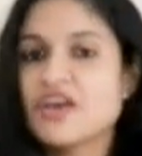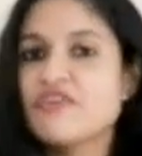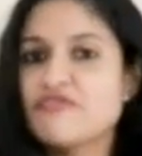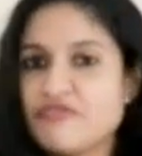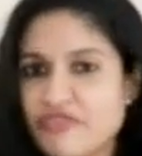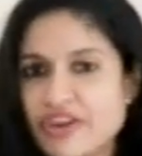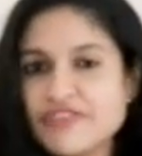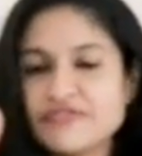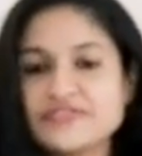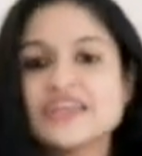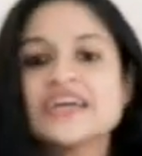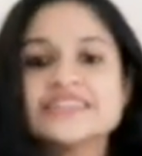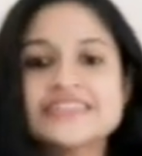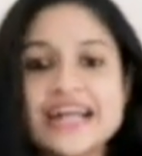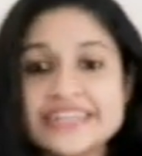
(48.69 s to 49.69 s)
Fifth,
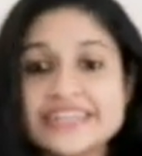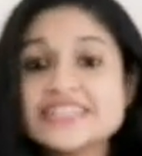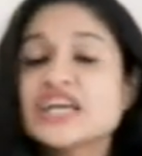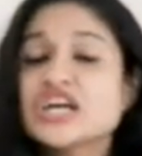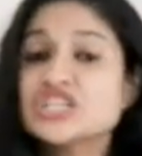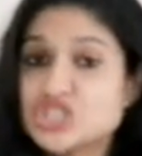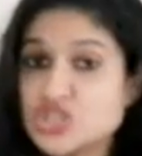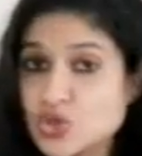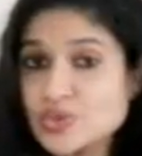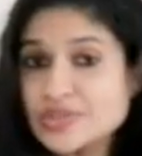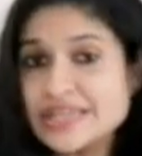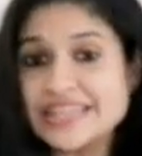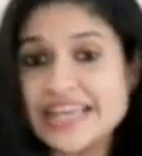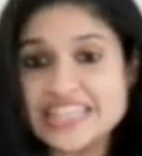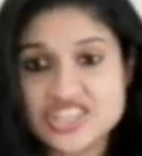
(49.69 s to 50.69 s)
that is, choose
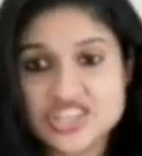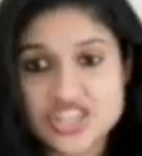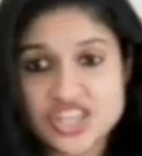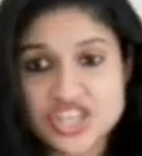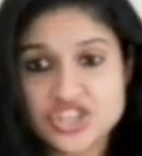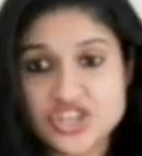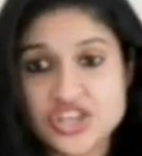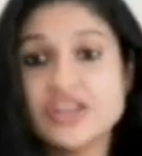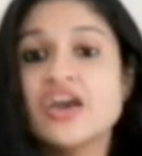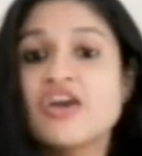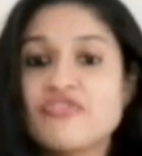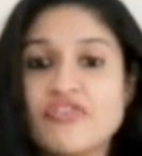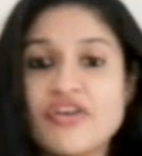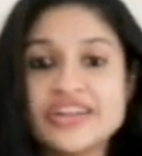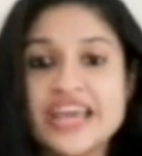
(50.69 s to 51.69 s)
a destination
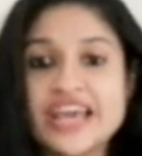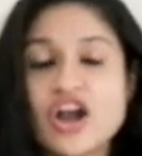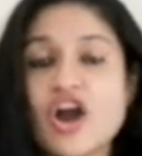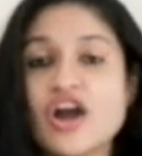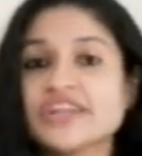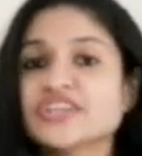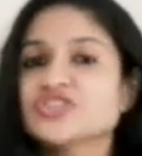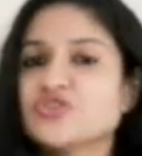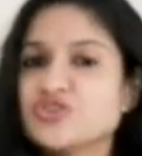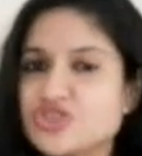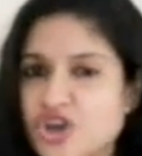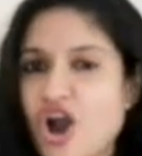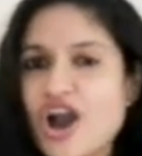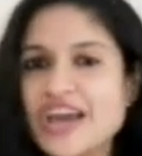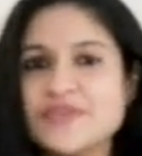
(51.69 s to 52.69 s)
fund according to
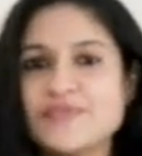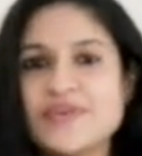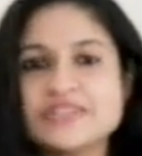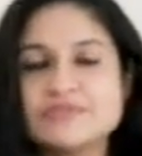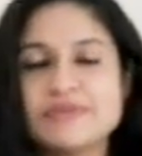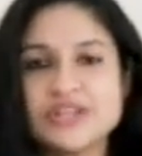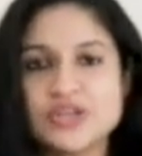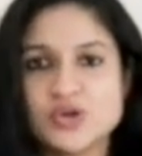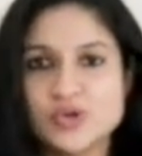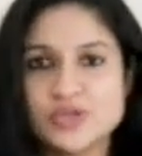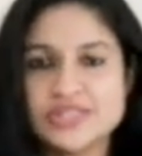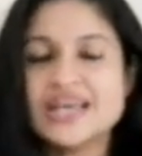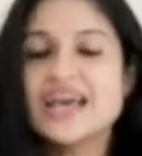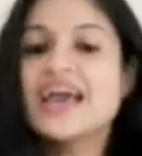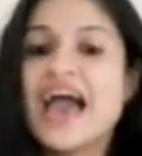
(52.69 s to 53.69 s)
your investment
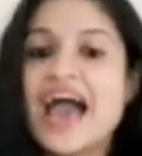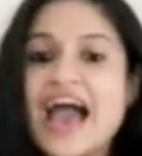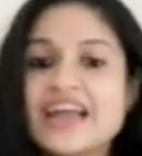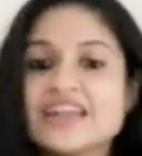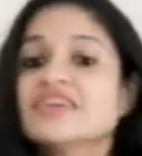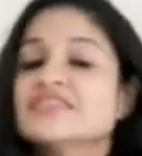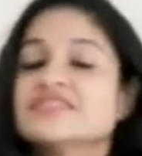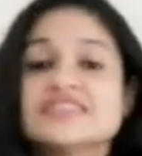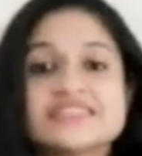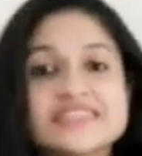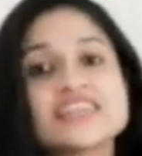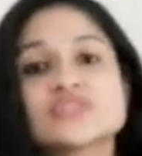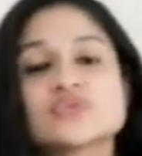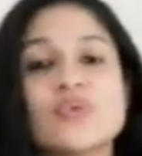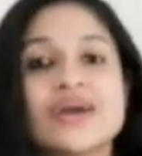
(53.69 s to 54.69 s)
goals. And the
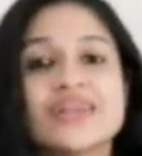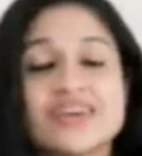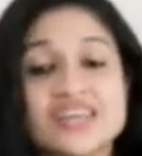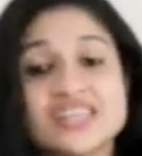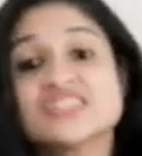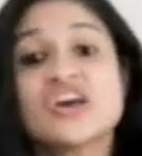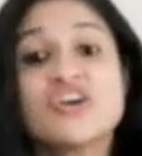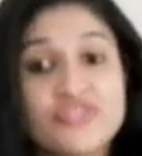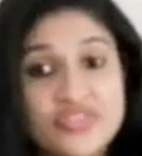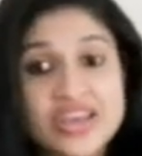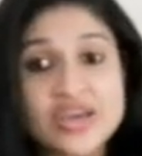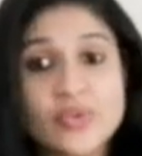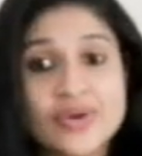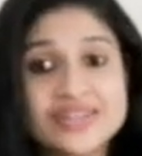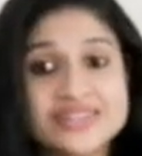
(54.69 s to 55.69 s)
sixth one is
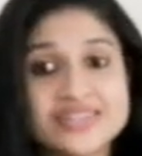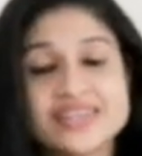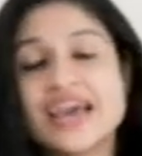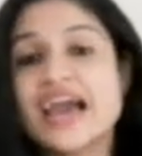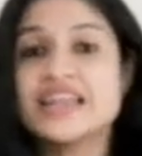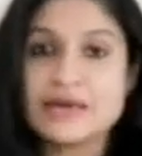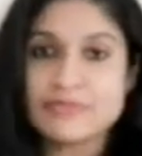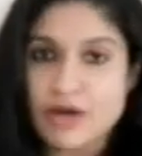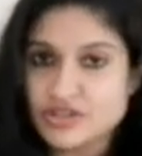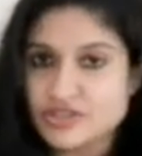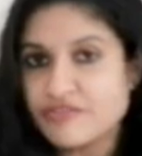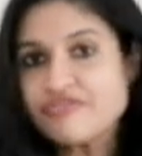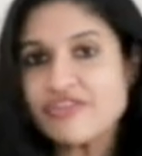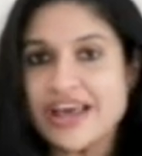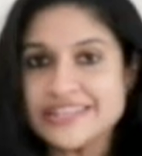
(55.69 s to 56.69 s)
frequency and amount
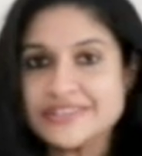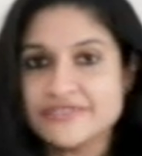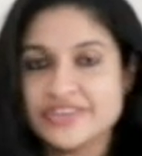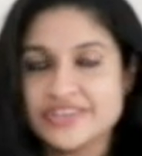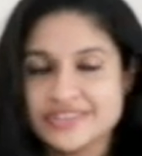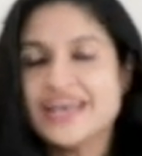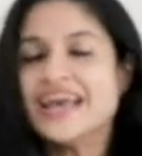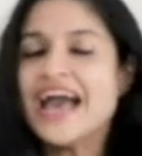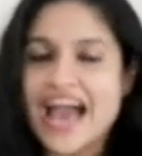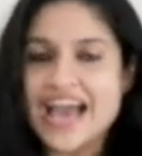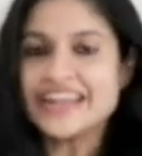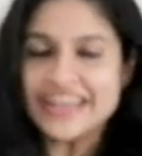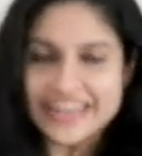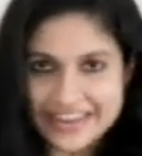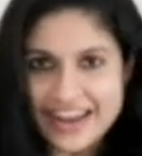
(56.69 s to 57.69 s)
of transfers.
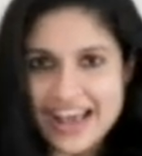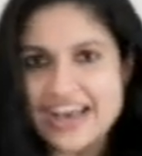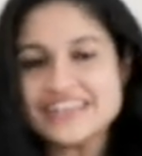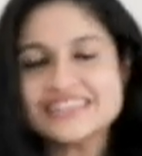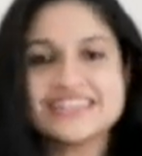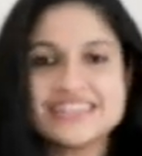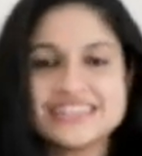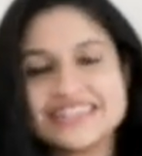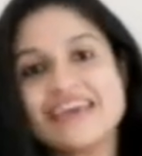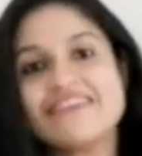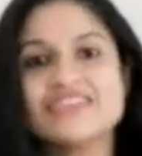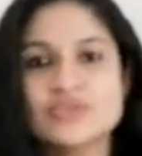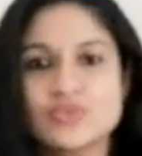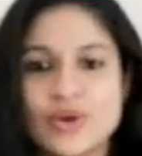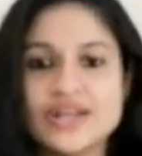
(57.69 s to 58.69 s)
And at last, the
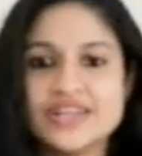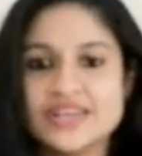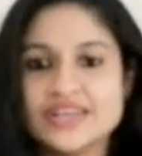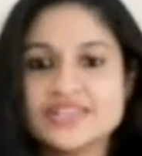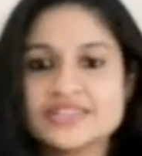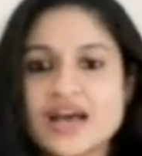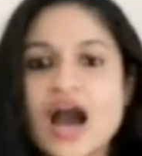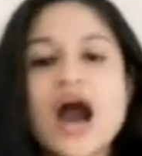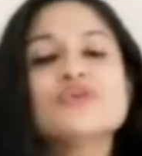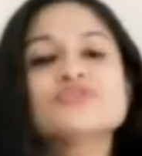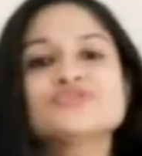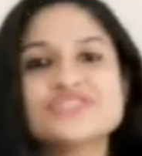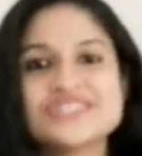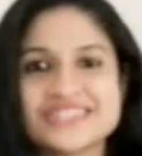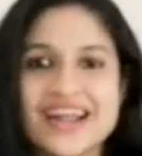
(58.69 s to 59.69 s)
seventh one is how
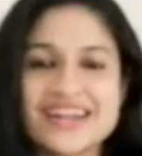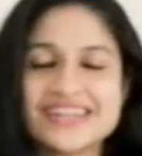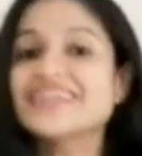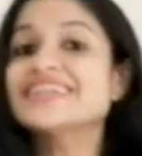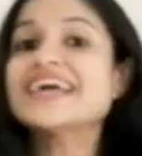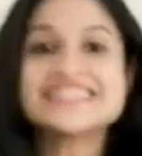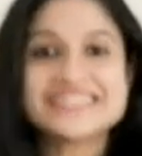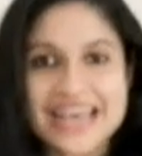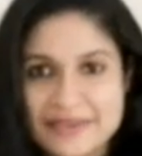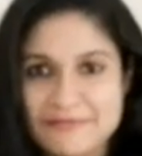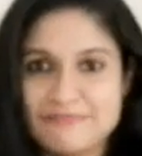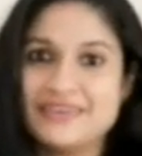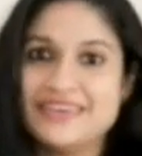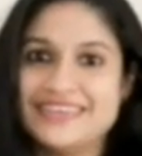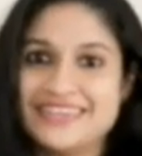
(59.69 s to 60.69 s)
to start an
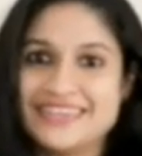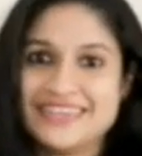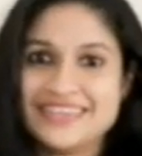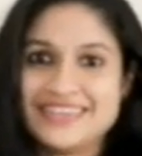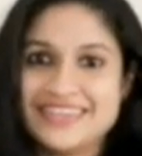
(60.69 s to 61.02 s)
SIP.